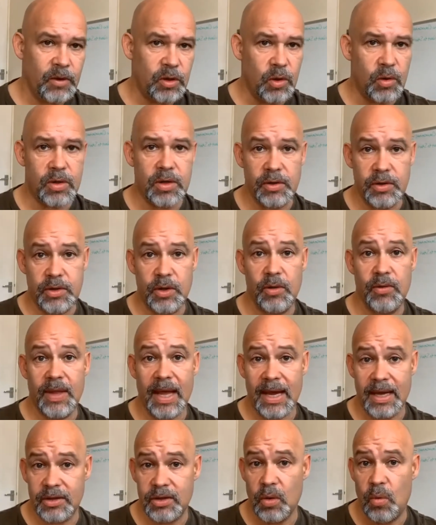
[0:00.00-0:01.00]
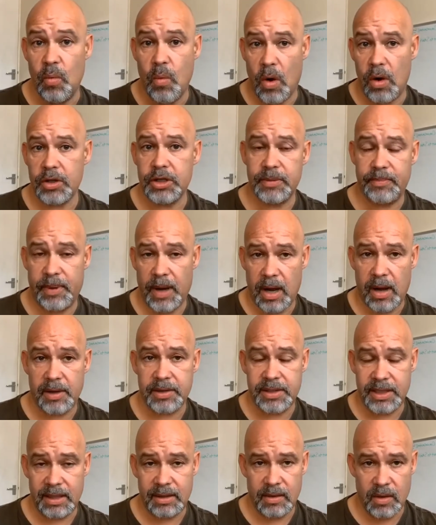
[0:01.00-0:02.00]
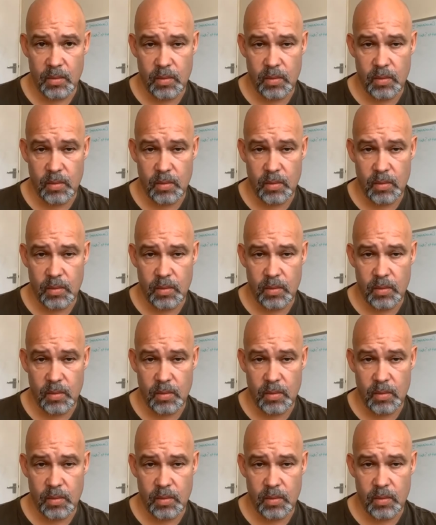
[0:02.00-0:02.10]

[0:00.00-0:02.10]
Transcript: You can do that as a watch party.